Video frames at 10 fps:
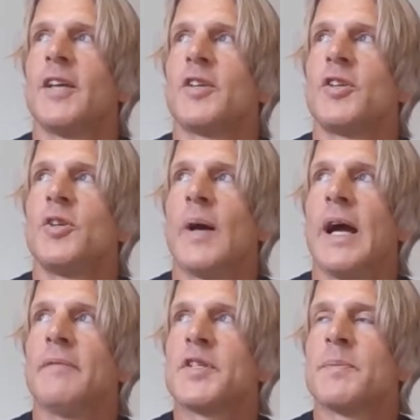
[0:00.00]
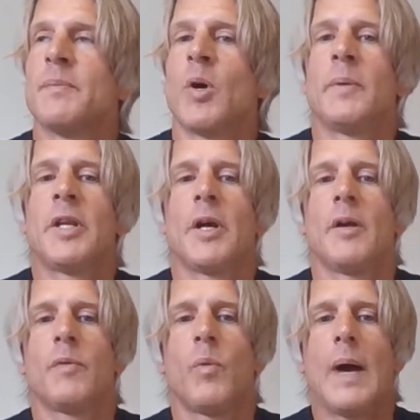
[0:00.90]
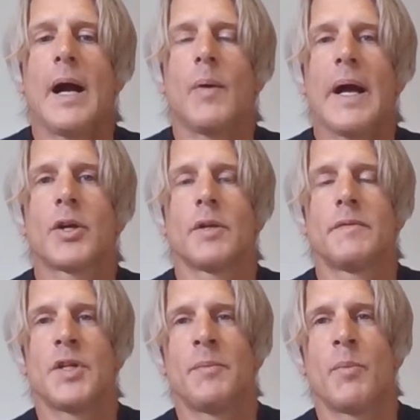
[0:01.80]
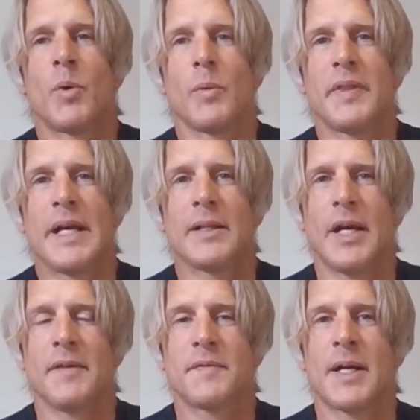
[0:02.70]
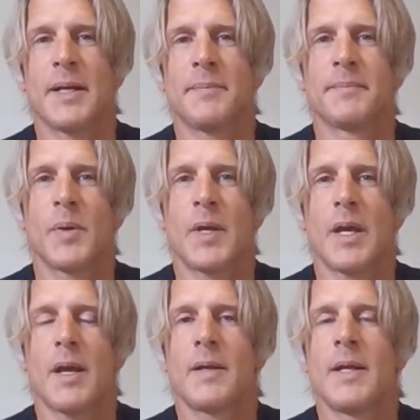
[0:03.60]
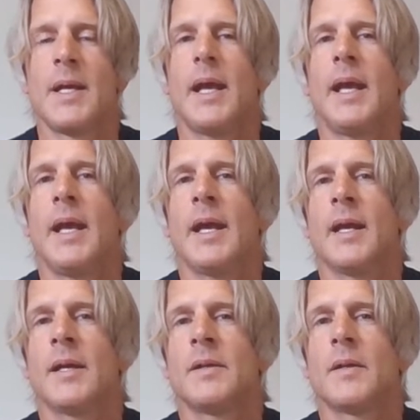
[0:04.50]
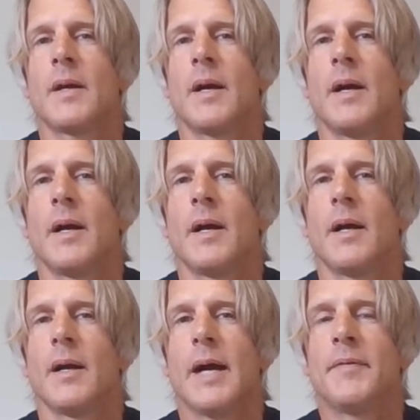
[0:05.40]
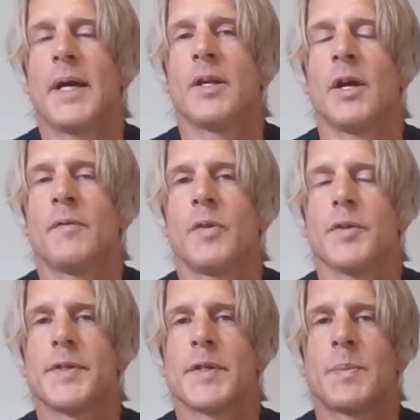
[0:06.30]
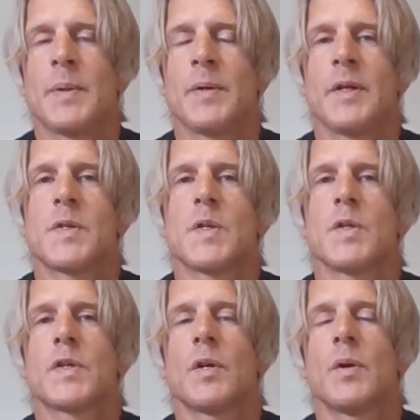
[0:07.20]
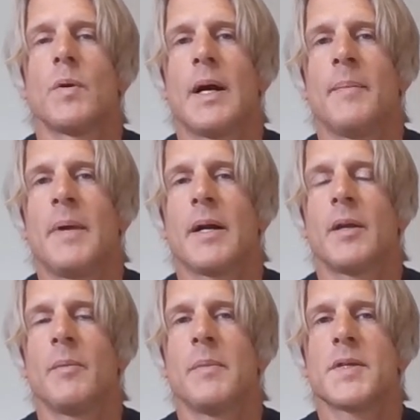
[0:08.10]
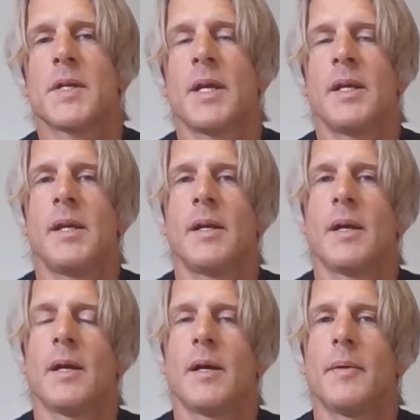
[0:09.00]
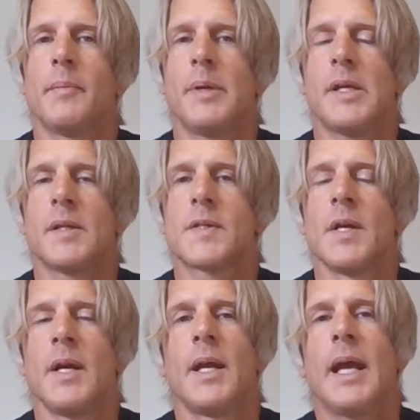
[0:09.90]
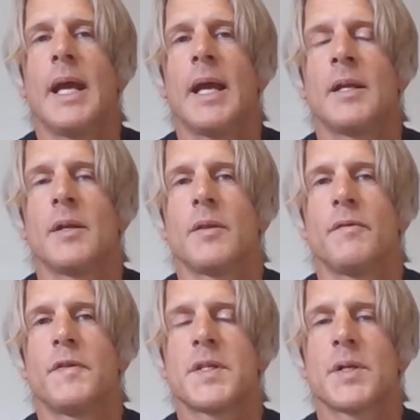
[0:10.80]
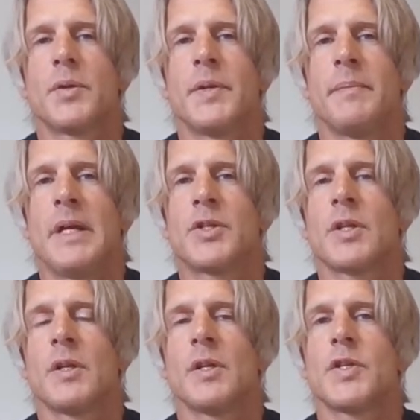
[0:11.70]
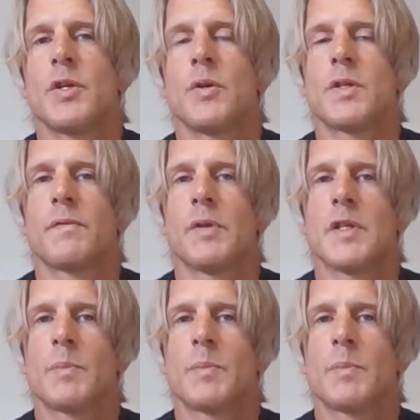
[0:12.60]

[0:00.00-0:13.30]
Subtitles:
you'll have this moment of, wow, I could have done more with that lifetime. Okay. And I've had enough of those experiences, so I'm not going to miss any beats. And the physical dimension is used for this